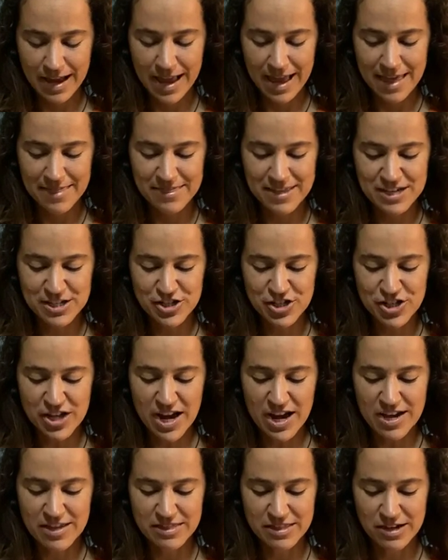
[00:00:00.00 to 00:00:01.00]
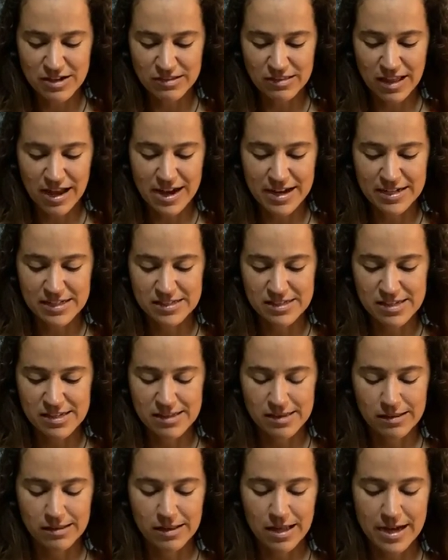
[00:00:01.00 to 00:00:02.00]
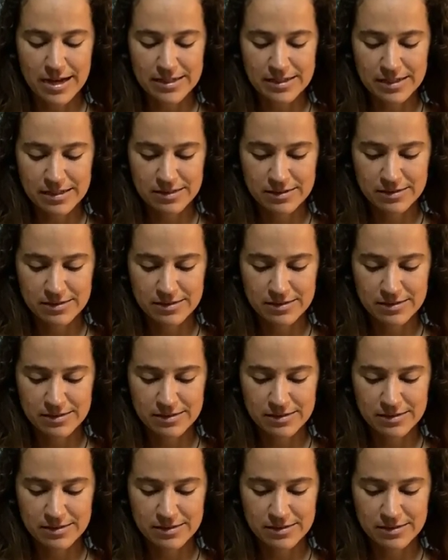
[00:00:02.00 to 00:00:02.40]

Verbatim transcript: and they shine their light into the light.